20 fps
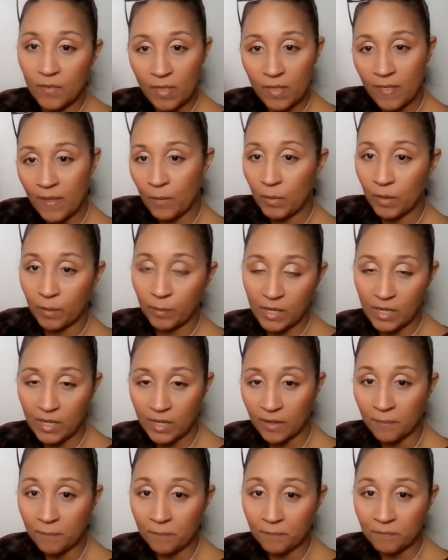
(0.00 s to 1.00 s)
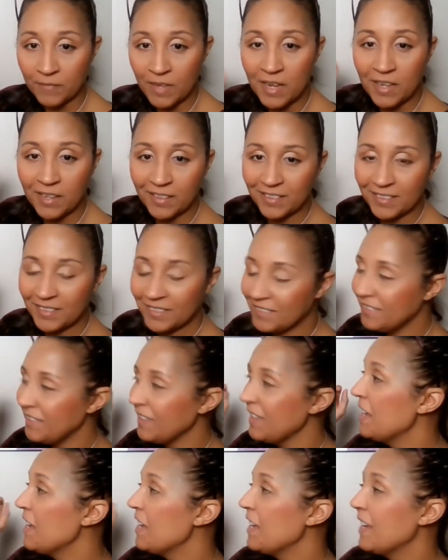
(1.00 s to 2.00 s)
They will be here.
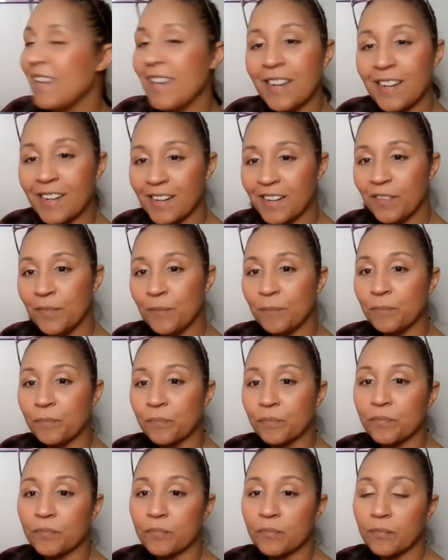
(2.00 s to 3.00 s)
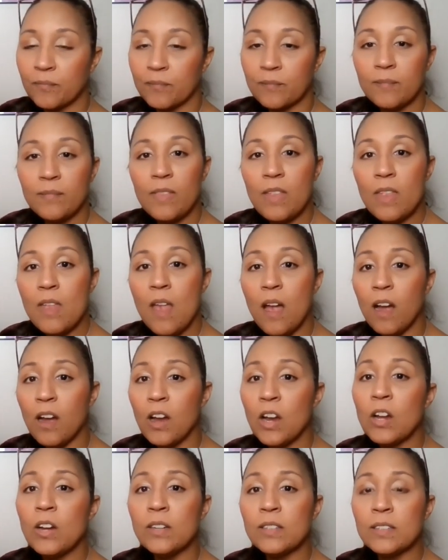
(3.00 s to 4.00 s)
Here
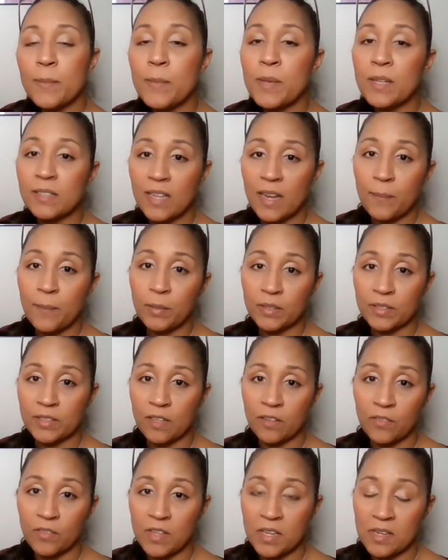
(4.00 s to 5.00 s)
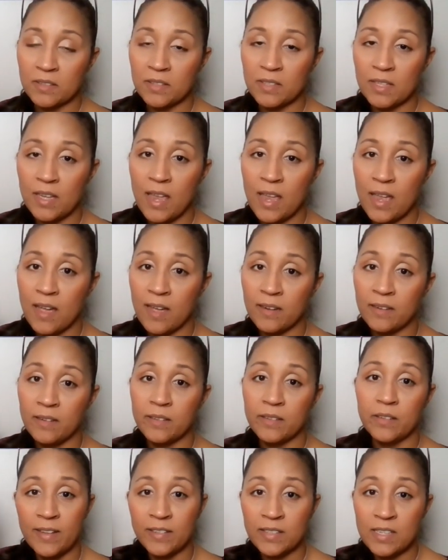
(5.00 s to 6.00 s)
are some examples of these.
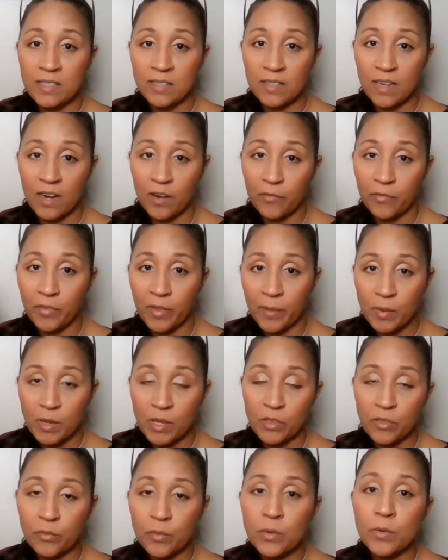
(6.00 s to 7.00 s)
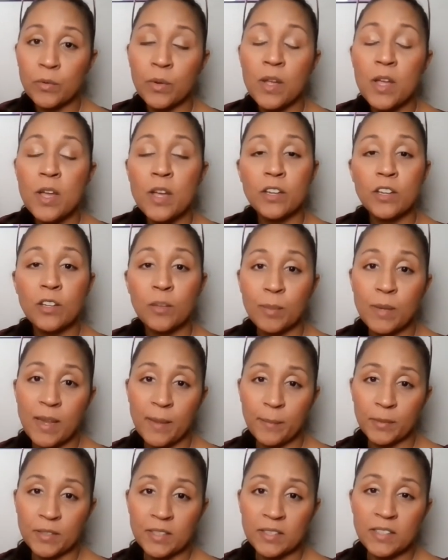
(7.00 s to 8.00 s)
And as these are flipping through, you'll be
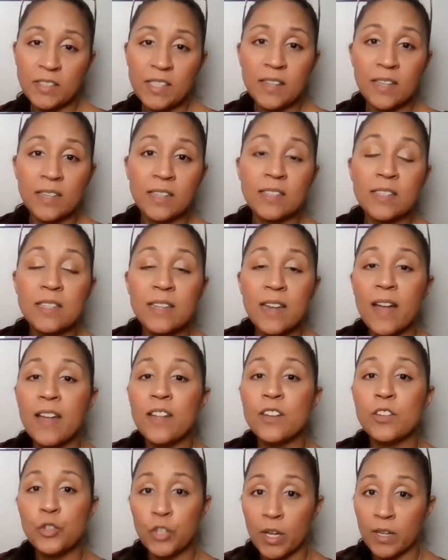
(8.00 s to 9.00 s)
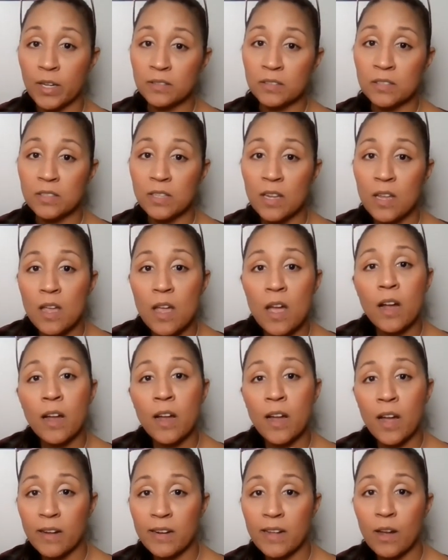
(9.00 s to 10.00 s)
able to see that it's not just
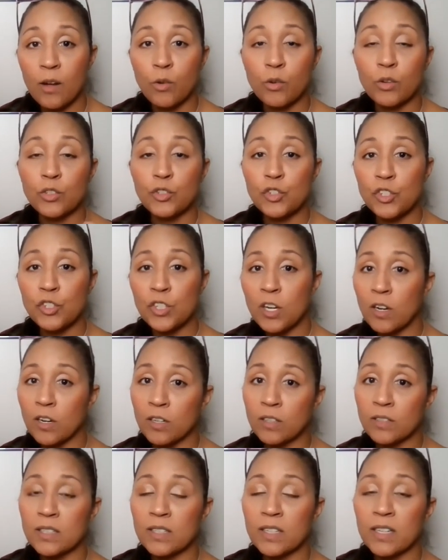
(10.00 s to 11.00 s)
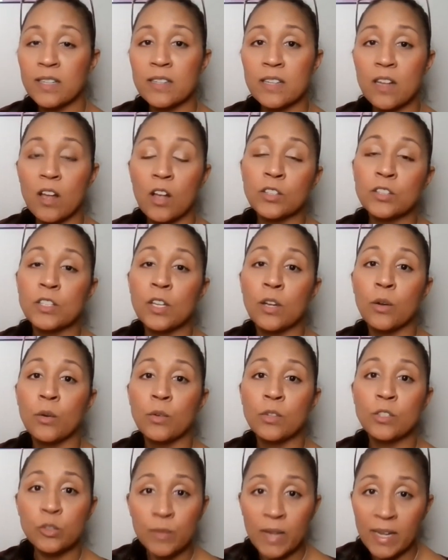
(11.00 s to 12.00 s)
cutout shirts, it's
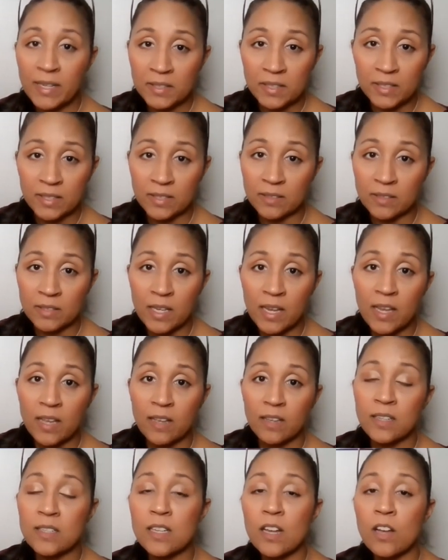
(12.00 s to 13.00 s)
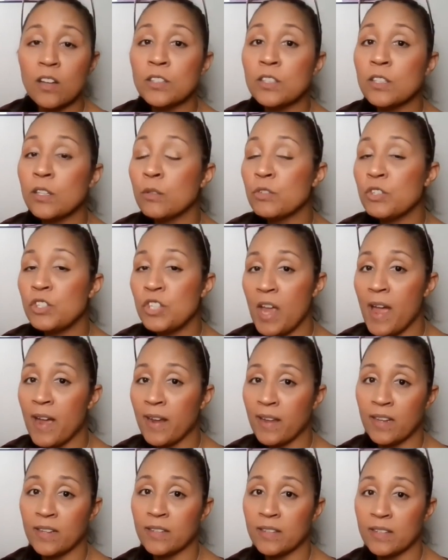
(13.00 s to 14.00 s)
also dresses, it's also
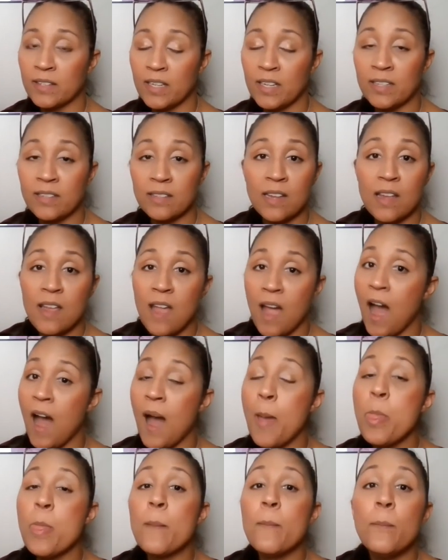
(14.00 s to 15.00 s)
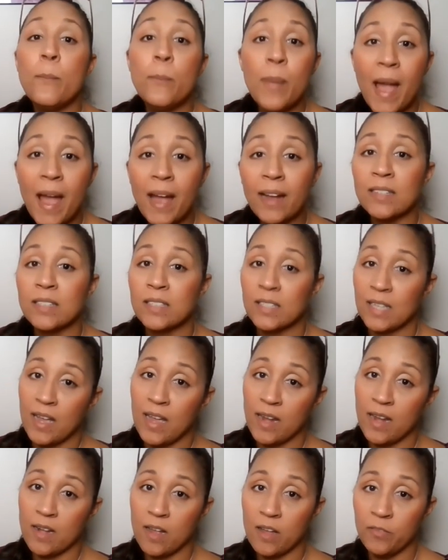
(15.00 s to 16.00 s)
jackets, it's on the
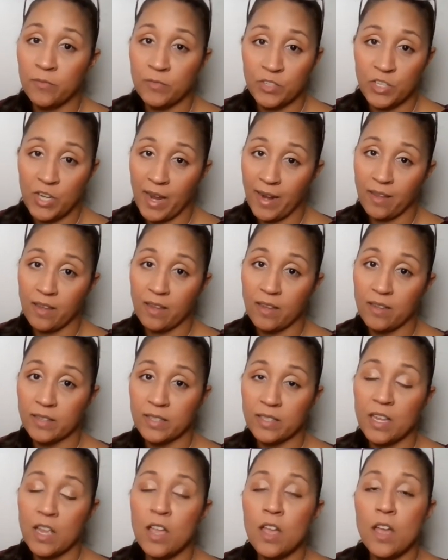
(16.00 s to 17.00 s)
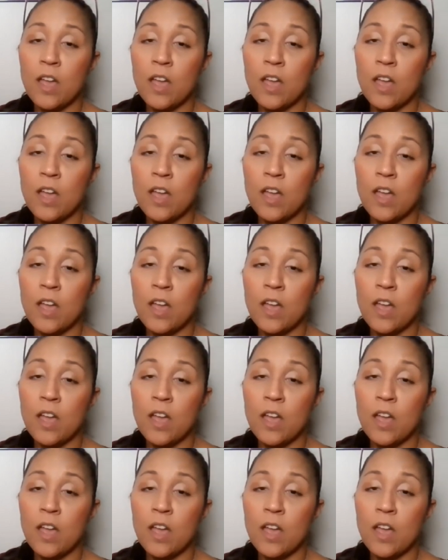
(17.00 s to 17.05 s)
backside of jackets.